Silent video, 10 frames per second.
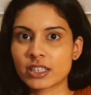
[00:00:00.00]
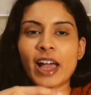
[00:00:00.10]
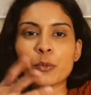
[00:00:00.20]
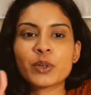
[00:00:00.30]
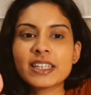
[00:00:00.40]
I
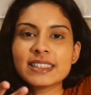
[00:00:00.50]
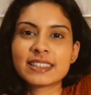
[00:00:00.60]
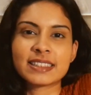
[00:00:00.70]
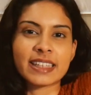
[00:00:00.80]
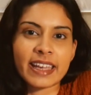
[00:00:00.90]
wouldn't
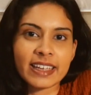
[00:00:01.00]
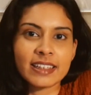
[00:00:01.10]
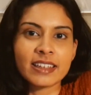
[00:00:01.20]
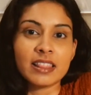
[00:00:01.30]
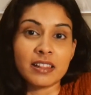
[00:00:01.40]

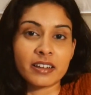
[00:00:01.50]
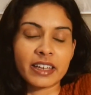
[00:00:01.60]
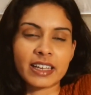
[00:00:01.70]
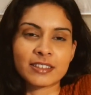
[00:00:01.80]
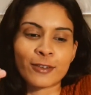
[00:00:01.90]
say
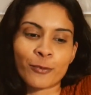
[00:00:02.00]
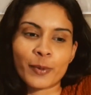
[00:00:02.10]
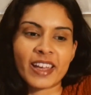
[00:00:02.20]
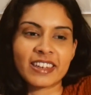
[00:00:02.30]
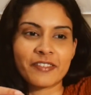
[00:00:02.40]
learning
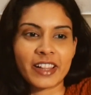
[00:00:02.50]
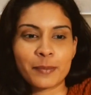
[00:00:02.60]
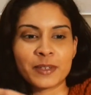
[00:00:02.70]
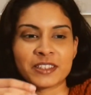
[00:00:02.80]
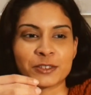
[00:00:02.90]
software
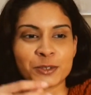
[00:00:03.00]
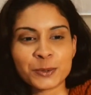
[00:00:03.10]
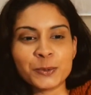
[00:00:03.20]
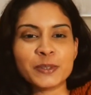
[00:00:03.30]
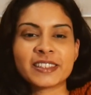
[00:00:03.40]
developmental
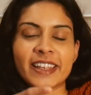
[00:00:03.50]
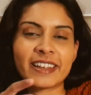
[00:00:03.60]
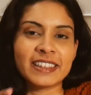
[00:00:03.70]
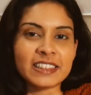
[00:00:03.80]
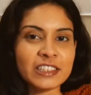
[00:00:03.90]
tools at
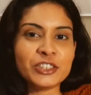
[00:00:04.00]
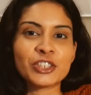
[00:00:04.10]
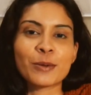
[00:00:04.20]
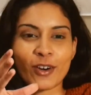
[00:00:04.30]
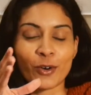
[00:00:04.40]
an
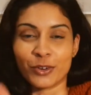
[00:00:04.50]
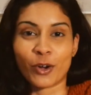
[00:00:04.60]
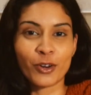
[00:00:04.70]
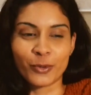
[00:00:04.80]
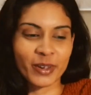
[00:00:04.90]
internship, or
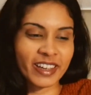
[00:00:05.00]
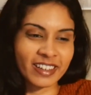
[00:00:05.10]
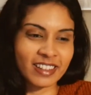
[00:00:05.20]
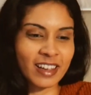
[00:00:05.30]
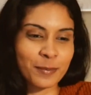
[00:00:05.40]
not knowing
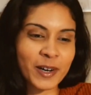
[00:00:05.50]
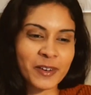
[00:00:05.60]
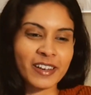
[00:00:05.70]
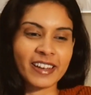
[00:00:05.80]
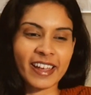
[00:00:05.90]
anything about
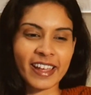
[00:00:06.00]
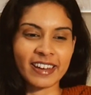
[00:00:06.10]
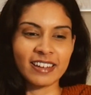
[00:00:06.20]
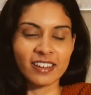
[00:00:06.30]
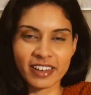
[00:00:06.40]
it and
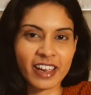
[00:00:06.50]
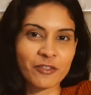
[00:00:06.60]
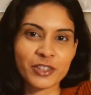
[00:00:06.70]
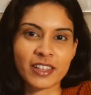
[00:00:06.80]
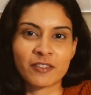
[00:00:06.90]
learning
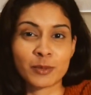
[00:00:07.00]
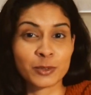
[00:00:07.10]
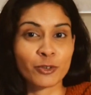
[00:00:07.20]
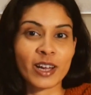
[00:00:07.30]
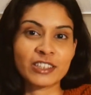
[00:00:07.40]
everything from
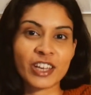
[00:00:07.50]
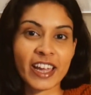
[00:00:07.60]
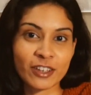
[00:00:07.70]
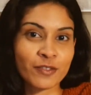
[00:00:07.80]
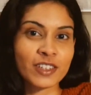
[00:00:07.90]
scratch at
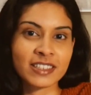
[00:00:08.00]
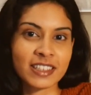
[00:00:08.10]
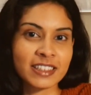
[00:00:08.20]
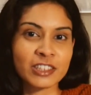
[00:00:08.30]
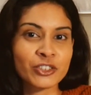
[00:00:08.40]
your first
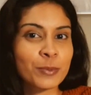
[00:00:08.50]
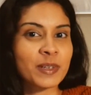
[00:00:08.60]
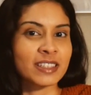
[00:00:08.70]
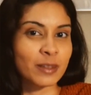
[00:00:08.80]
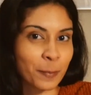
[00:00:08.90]
internship,
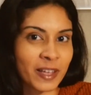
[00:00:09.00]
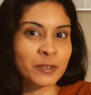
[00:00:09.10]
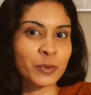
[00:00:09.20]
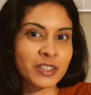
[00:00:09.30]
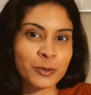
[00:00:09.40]
is the best
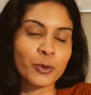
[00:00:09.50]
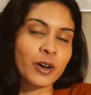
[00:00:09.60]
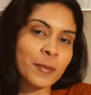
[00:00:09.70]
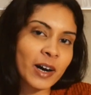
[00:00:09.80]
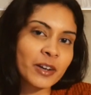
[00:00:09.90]
way to go
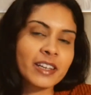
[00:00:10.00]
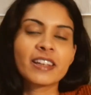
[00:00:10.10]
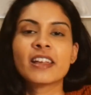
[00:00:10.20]
about it,